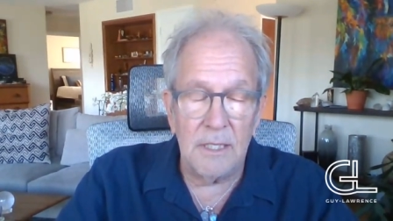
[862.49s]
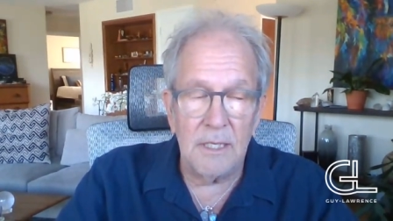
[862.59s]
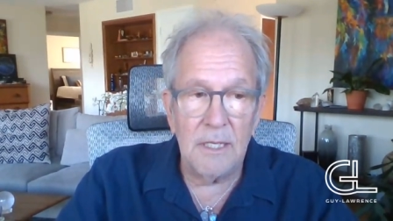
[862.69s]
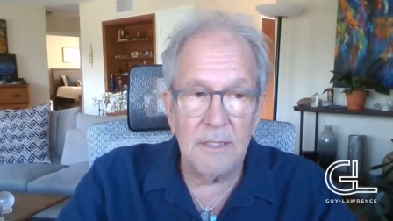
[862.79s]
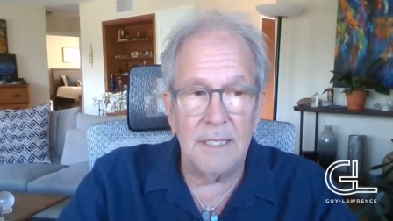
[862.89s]

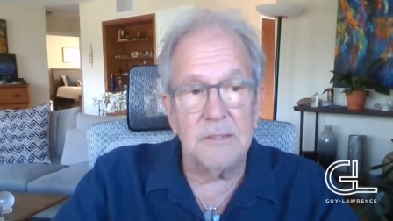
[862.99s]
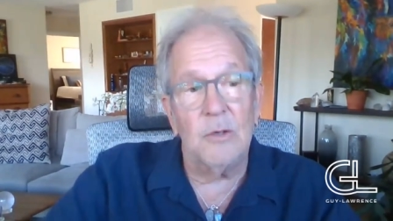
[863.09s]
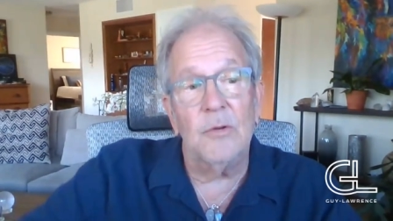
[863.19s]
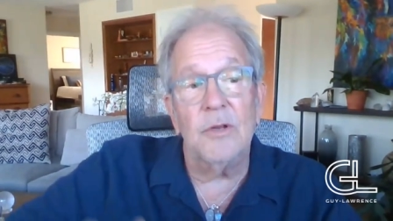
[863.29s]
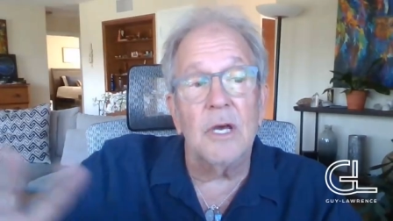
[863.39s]
And that's a
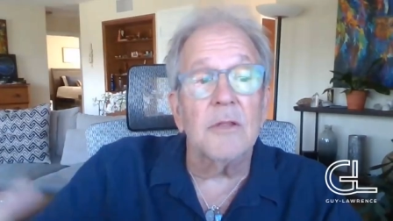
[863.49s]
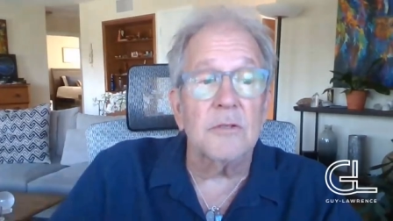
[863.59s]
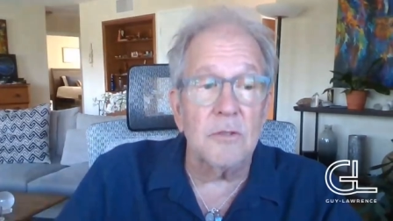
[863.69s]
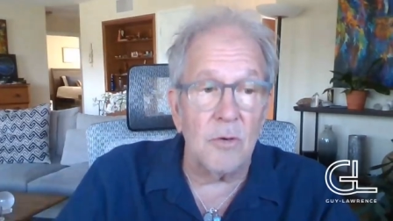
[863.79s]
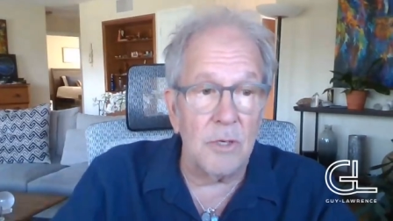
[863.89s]
whole nother
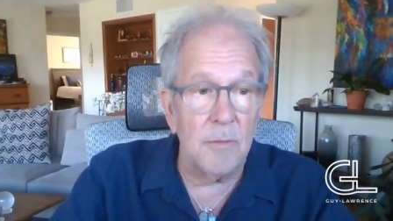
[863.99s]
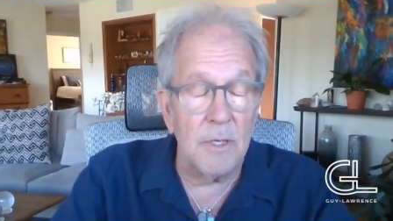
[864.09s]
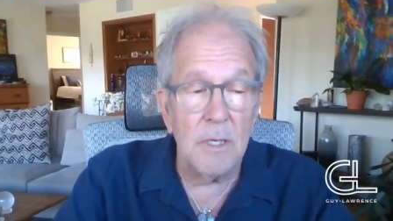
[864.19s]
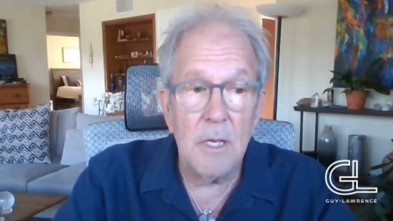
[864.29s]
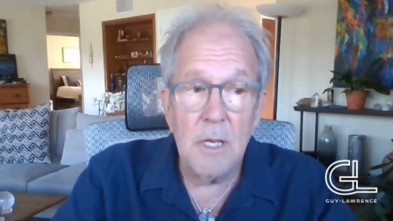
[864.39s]
story,
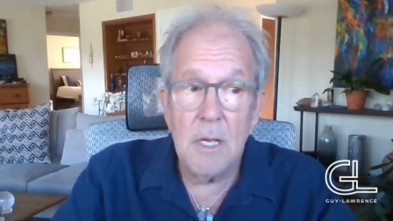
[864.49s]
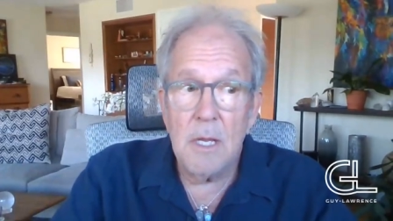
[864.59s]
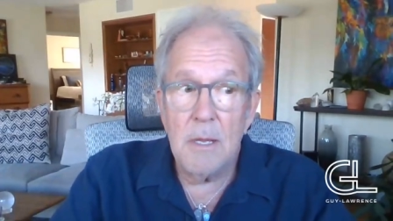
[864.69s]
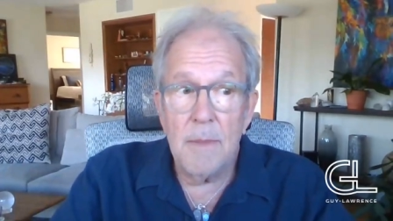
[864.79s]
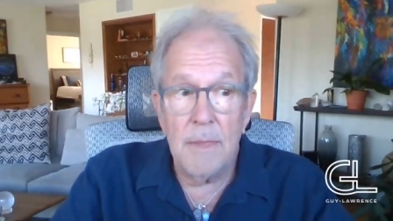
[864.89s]
but
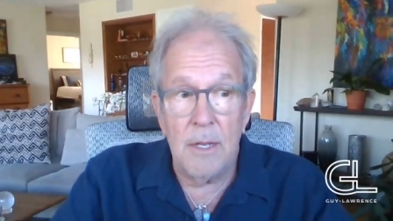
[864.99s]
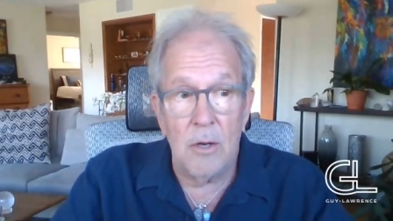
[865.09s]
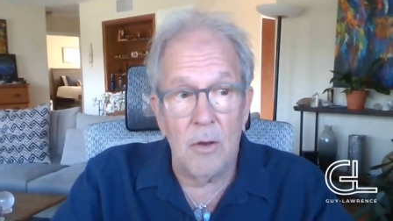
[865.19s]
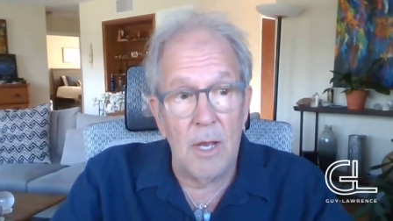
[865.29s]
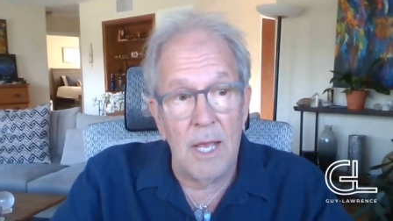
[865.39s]

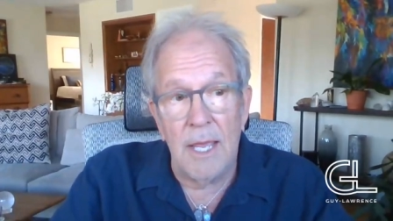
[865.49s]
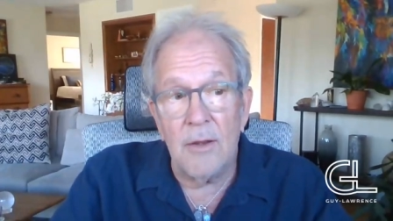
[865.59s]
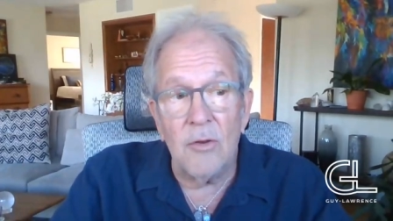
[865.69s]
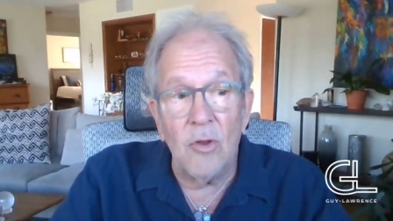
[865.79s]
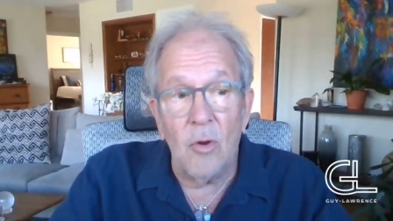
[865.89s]
I
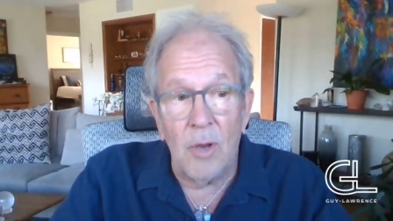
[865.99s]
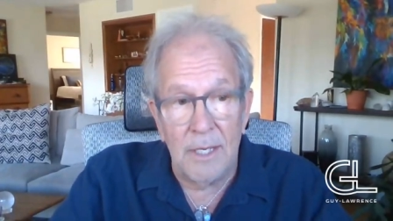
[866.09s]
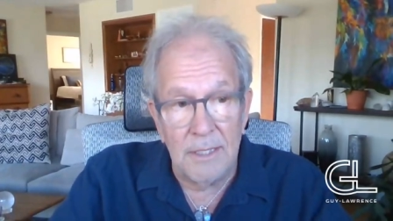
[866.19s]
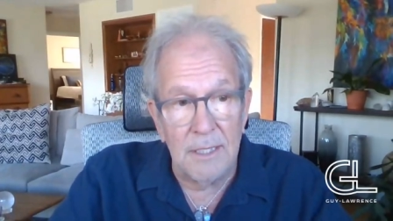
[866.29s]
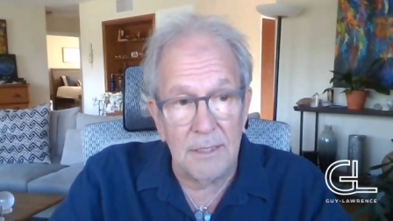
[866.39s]
had no
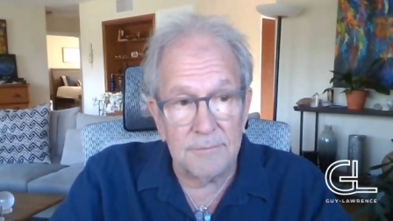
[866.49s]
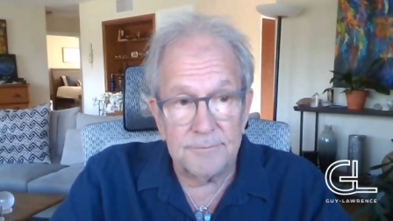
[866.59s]
idea.